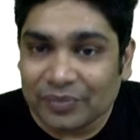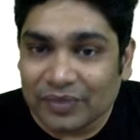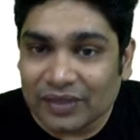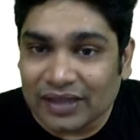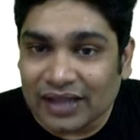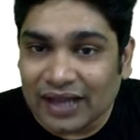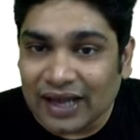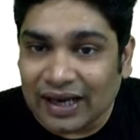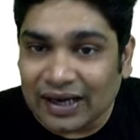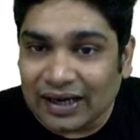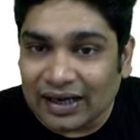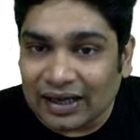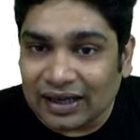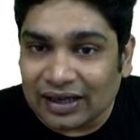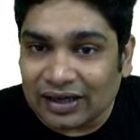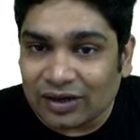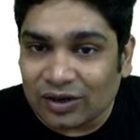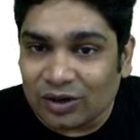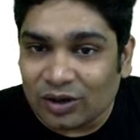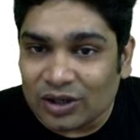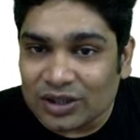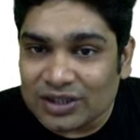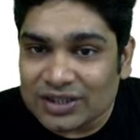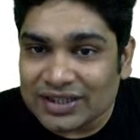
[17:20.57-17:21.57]
that are
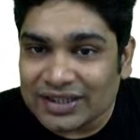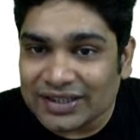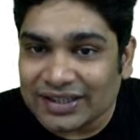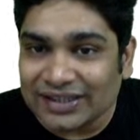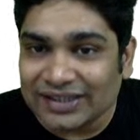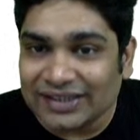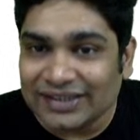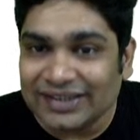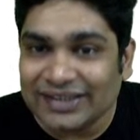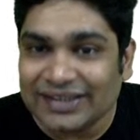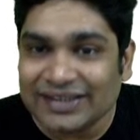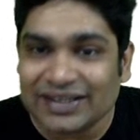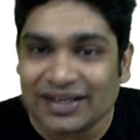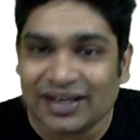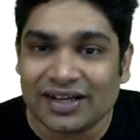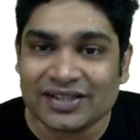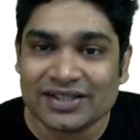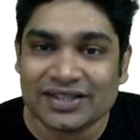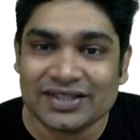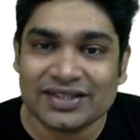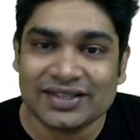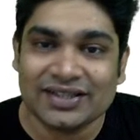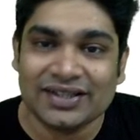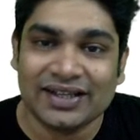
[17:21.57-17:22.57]
causing the
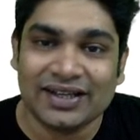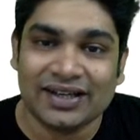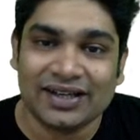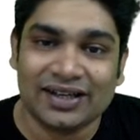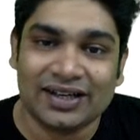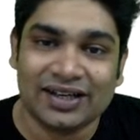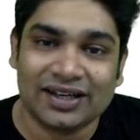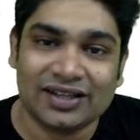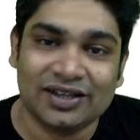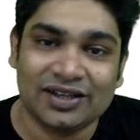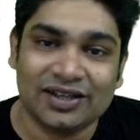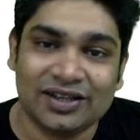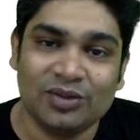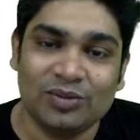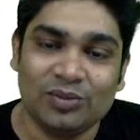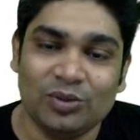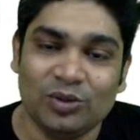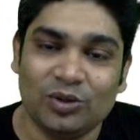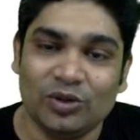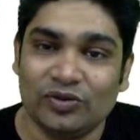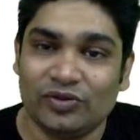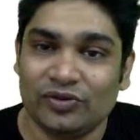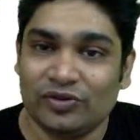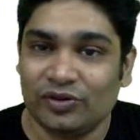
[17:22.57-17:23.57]
charges in the conductor to
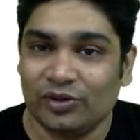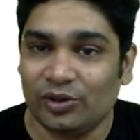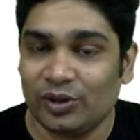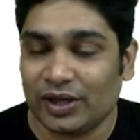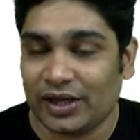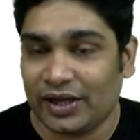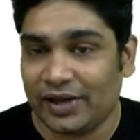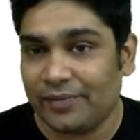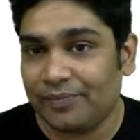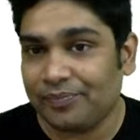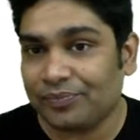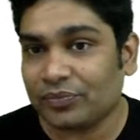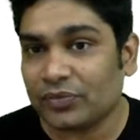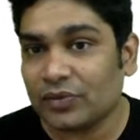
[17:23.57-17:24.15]
move. Okay,